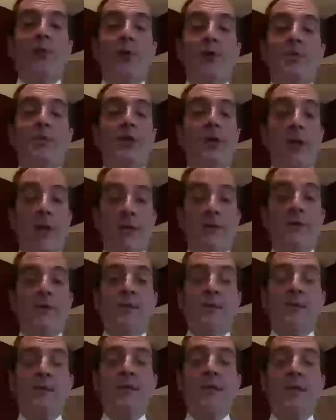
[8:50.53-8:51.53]
yes, is a
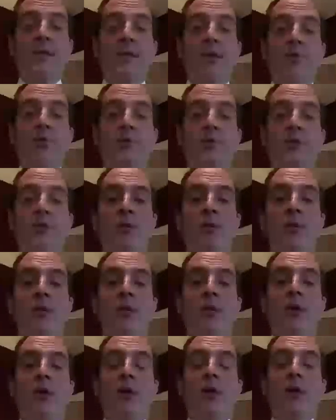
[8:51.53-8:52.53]
skin lotion.
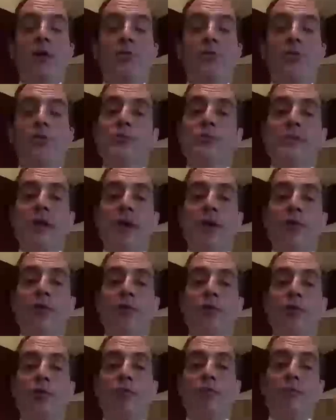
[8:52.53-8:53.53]
It turns out you can
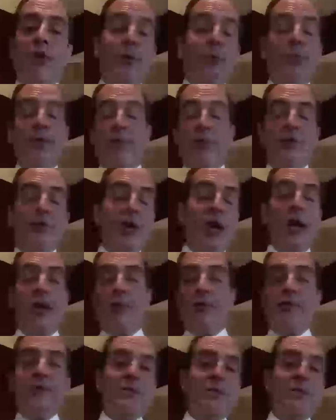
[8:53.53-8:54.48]
rub your child's